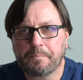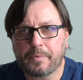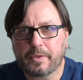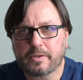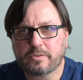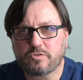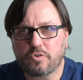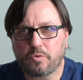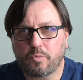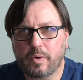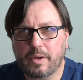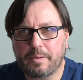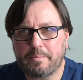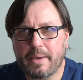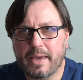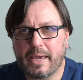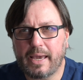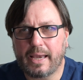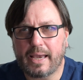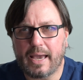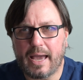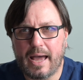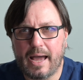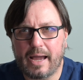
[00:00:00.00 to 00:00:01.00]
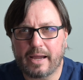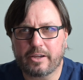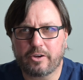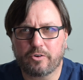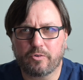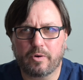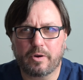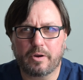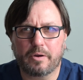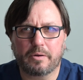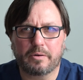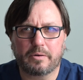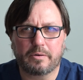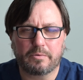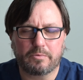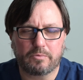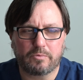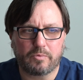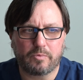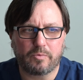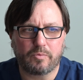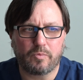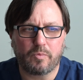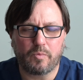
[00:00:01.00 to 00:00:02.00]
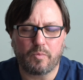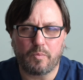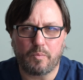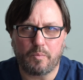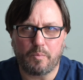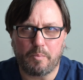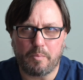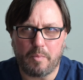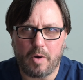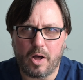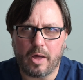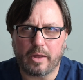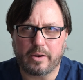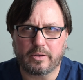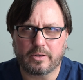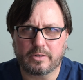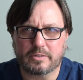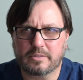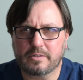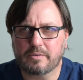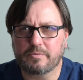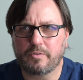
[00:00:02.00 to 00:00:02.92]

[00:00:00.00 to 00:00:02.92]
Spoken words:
So we make accurate models